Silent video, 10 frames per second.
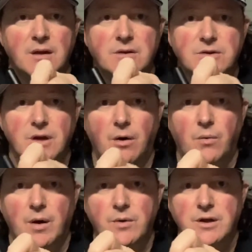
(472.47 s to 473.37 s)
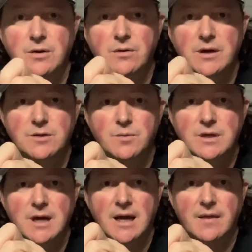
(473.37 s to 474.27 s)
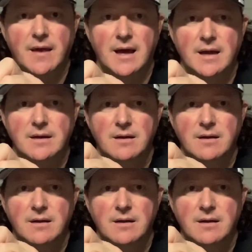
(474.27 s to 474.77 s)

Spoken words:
So what we do is we take that